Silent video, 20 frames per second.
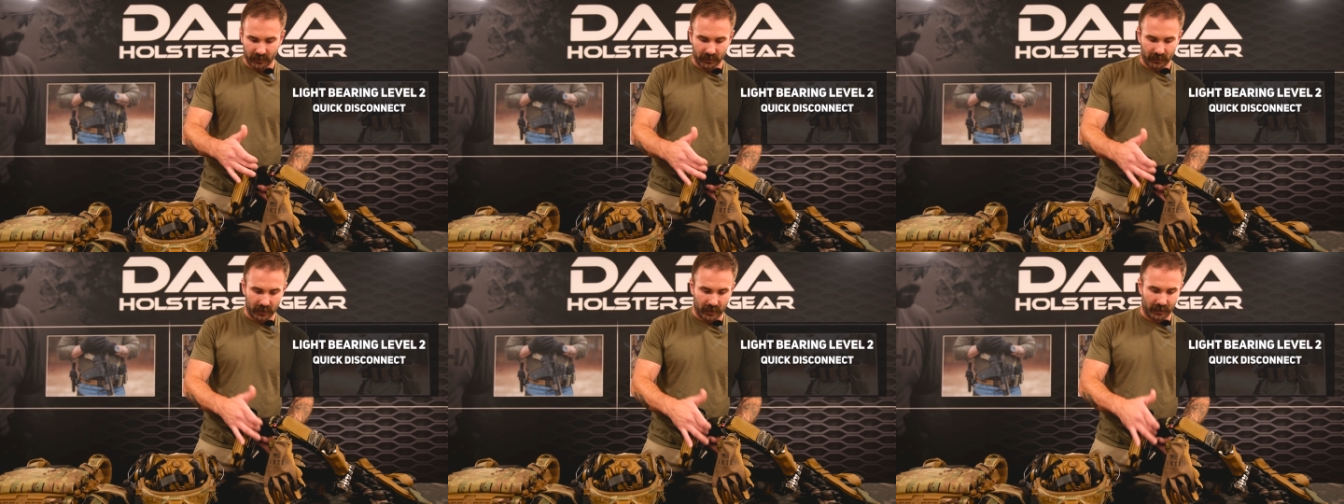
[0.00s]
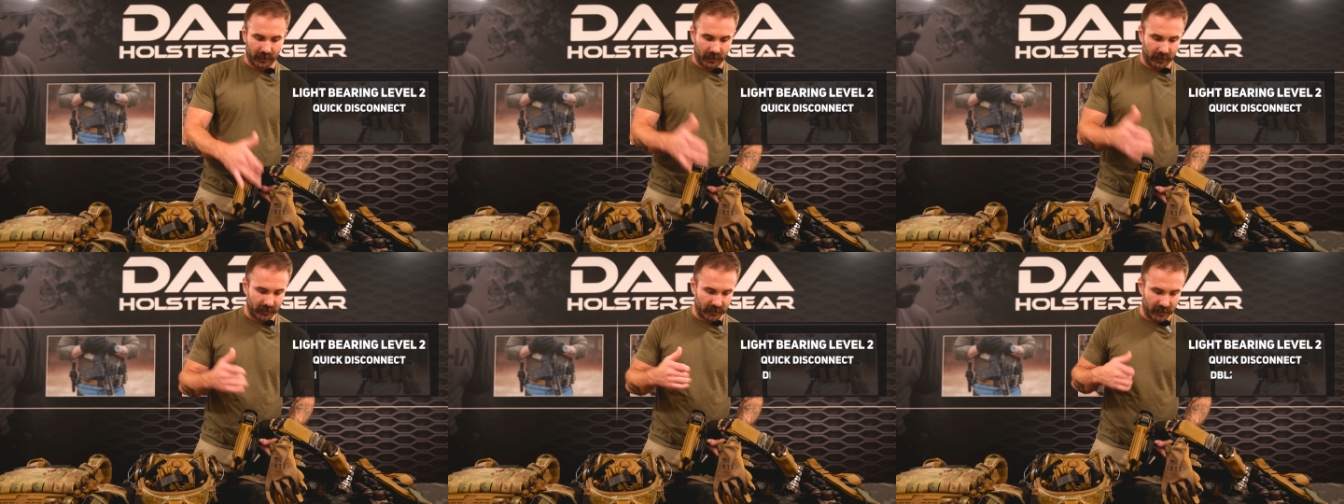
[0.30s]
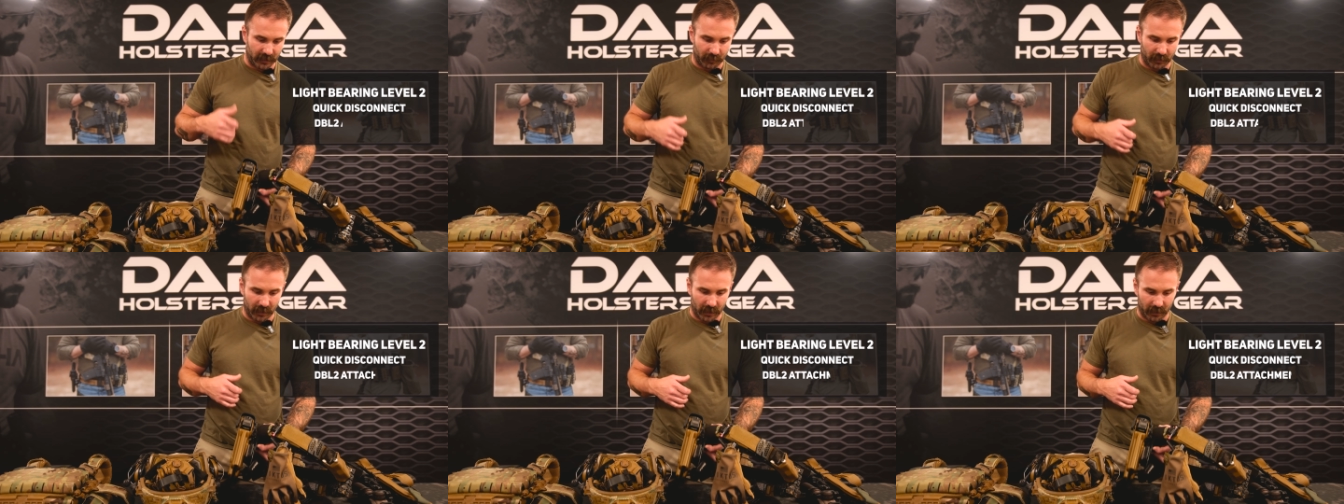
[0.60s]
and a
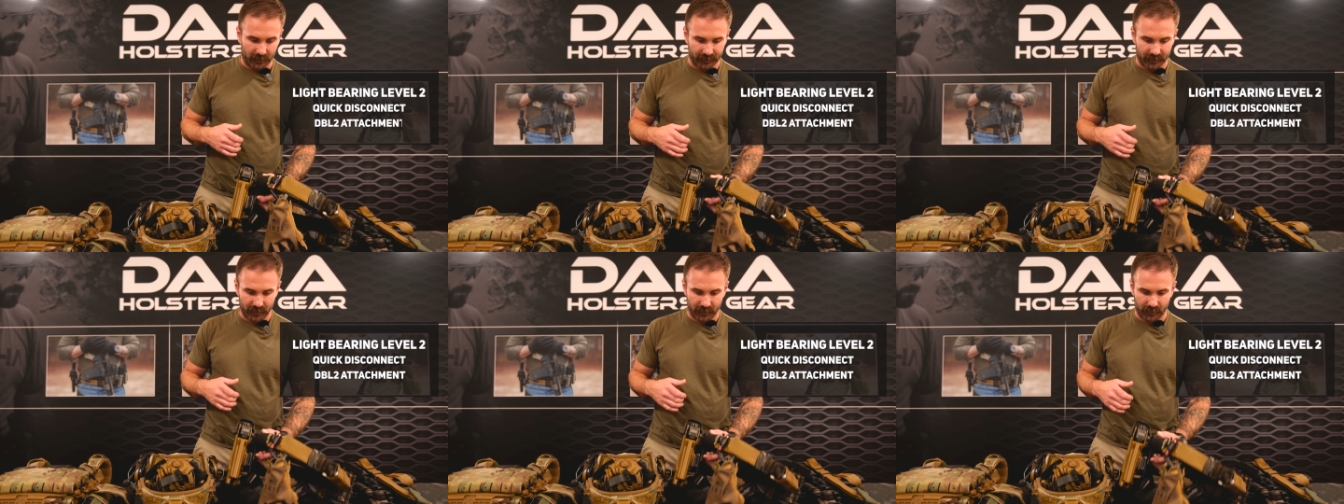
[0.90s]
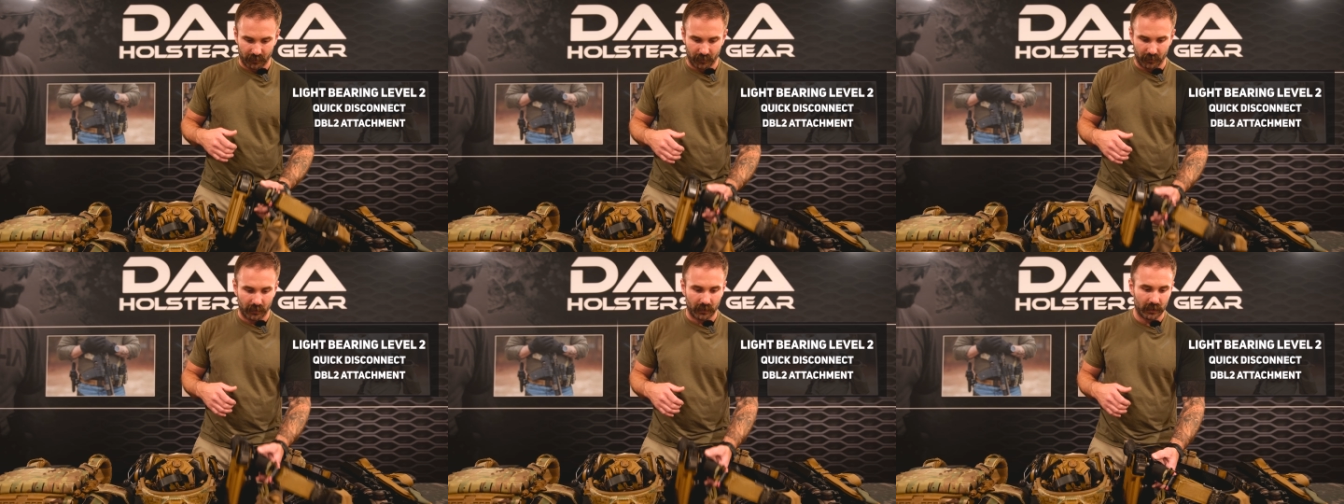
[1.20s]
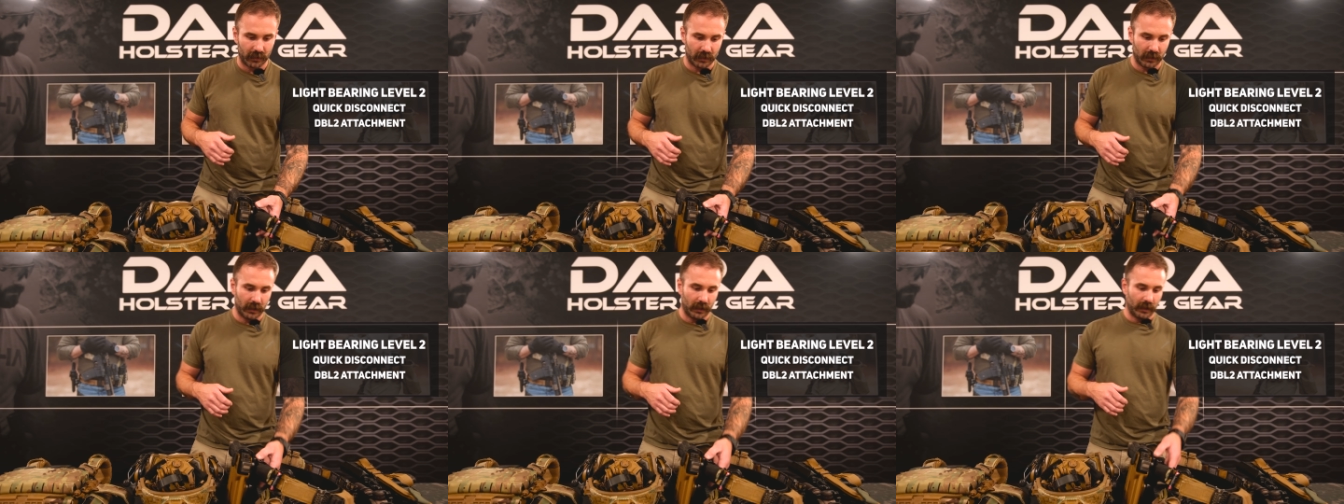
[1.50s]
DVL2.
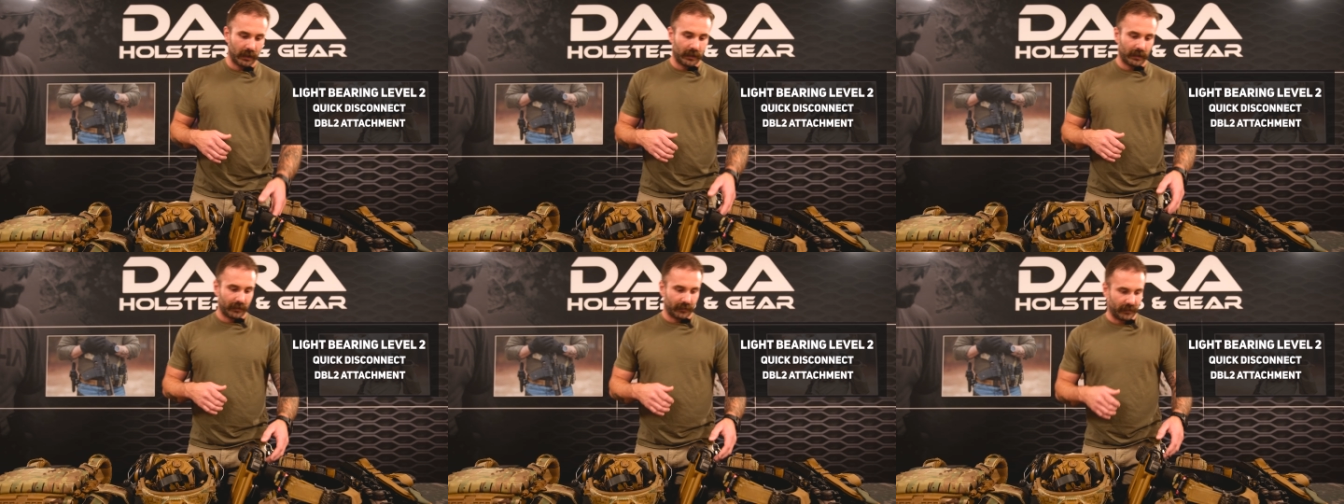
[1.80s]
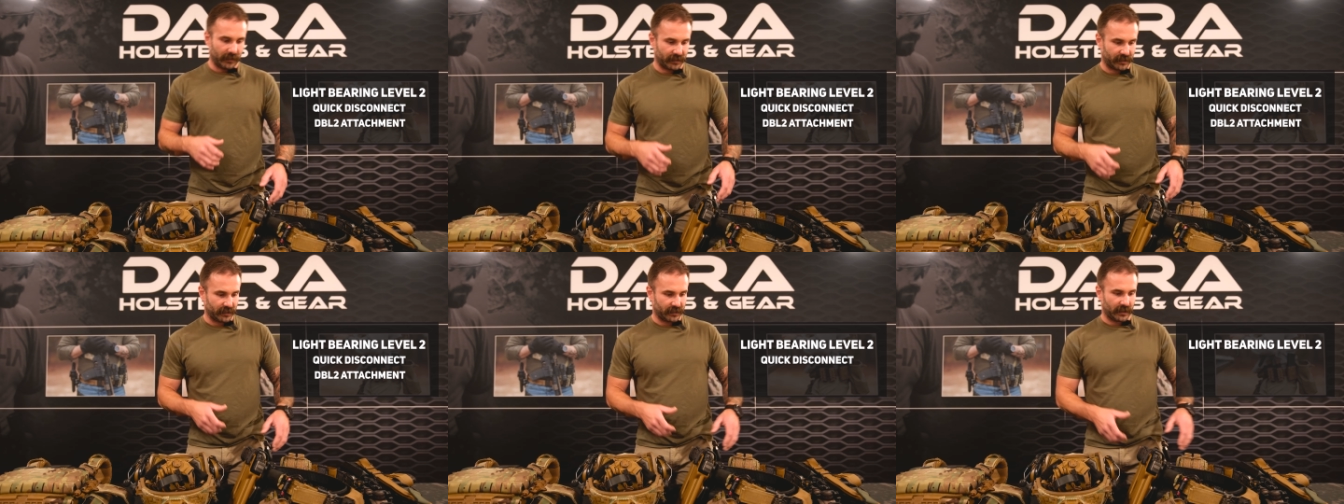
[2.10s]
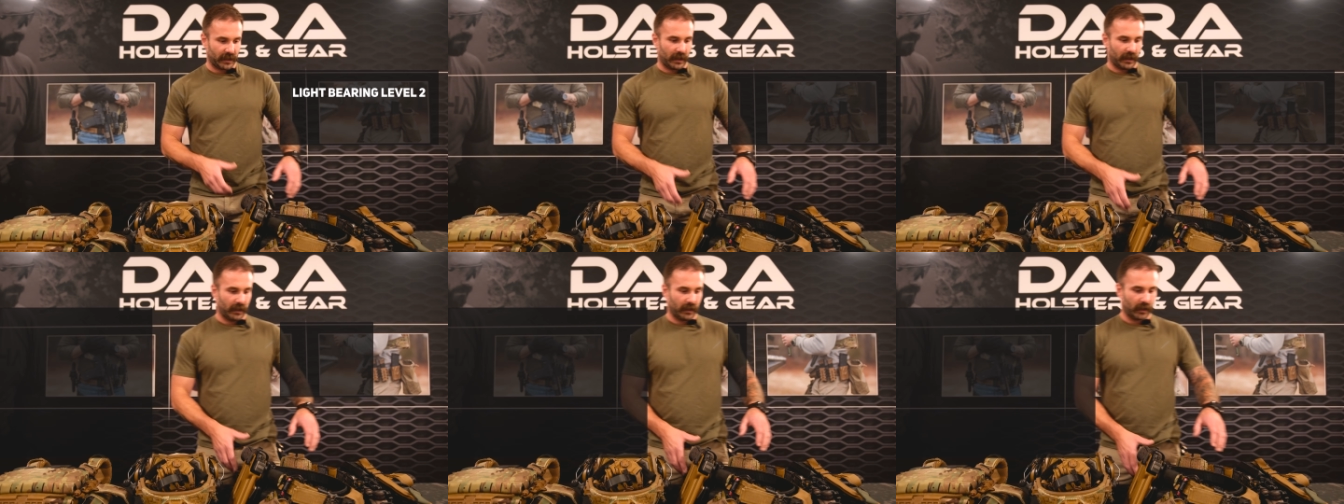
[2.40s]
This is
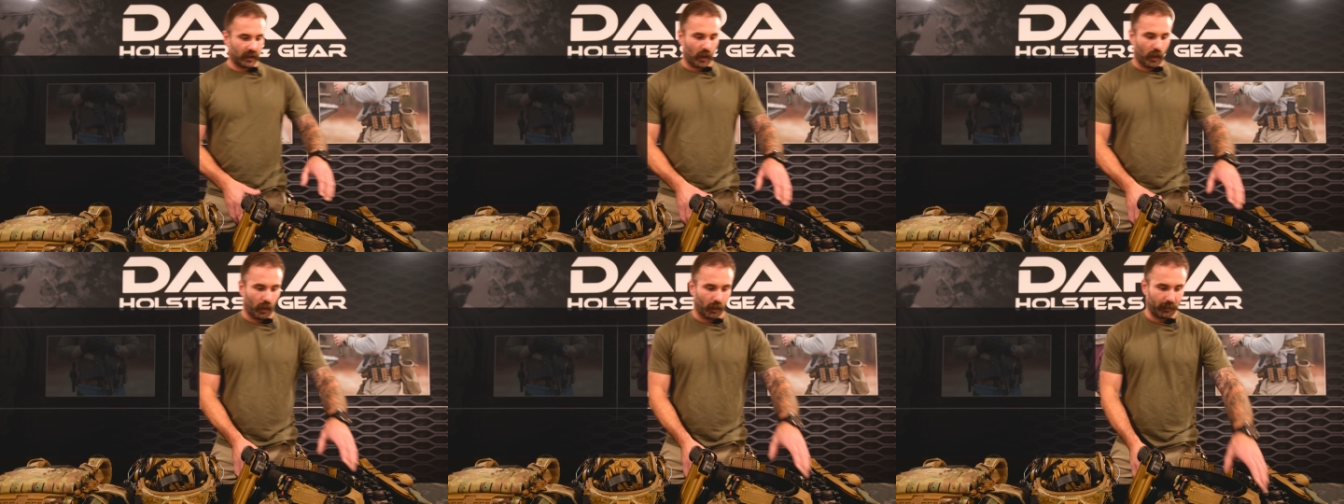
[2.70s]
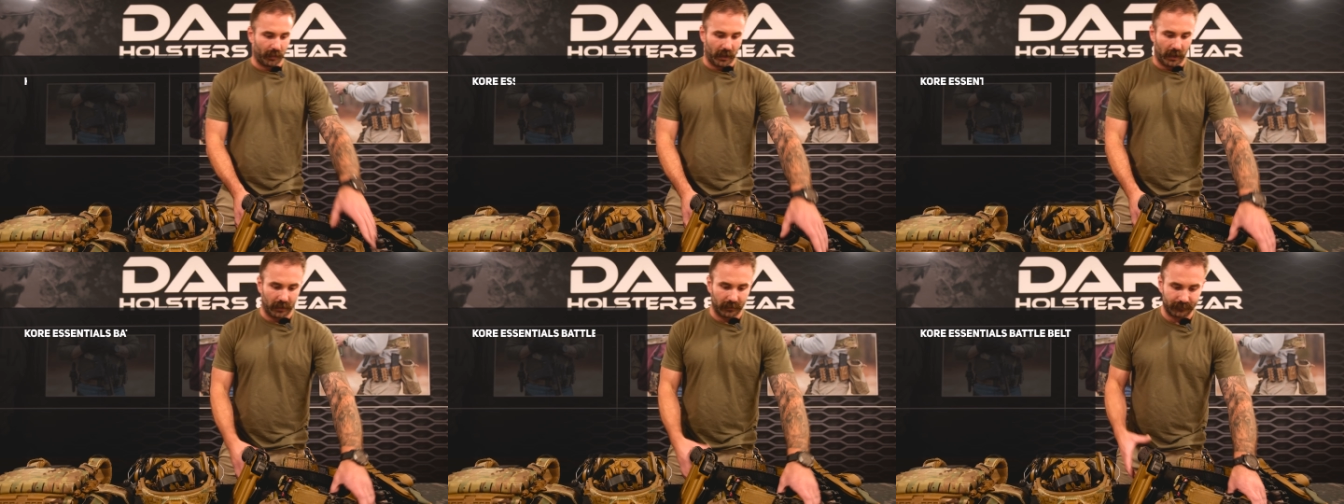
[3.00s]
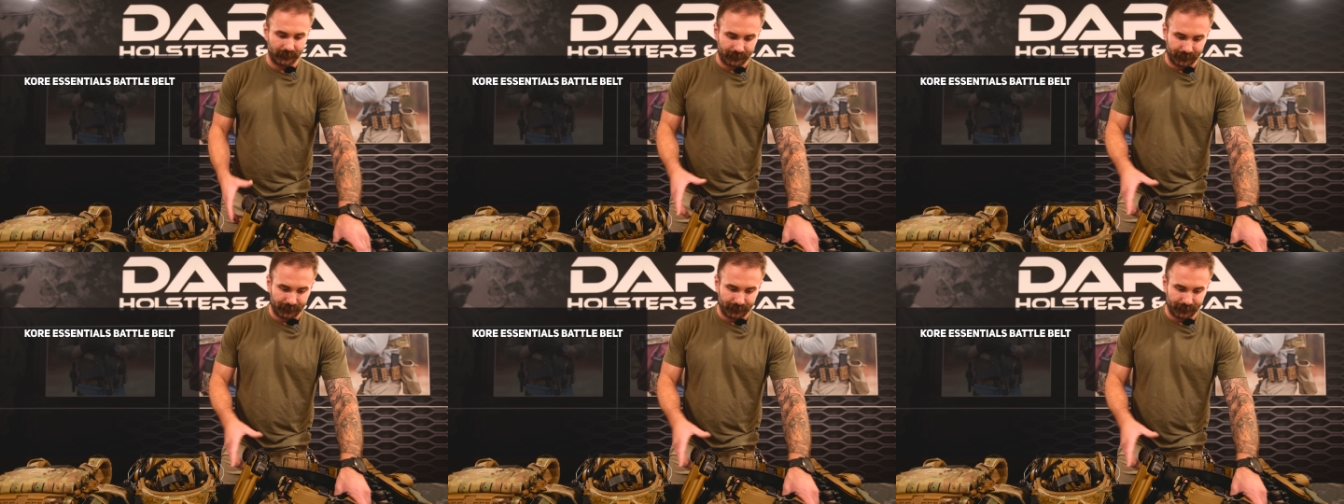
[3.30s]
a core belt.